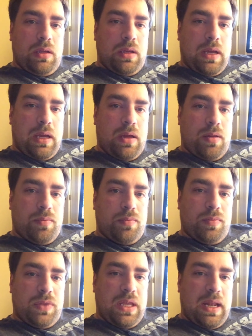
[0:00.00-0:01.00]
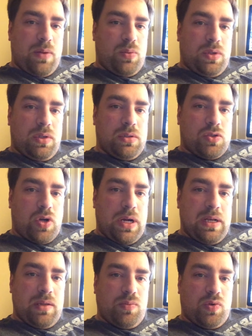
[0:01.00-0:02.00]
um, that I will try
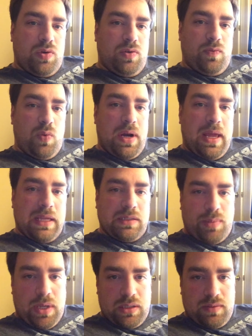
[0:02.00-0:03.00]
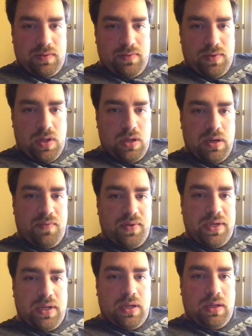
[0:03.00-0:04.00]
to improve one aspect of the vlog every
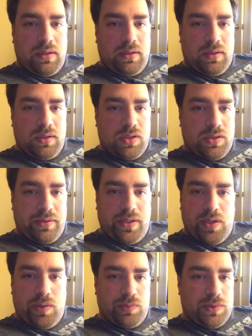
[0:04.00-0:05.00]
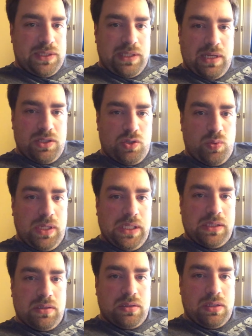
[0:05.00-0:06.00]
day. Just, you know, slight
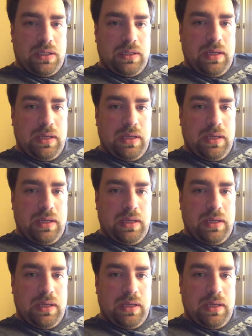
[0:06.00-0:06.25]
tweaks until I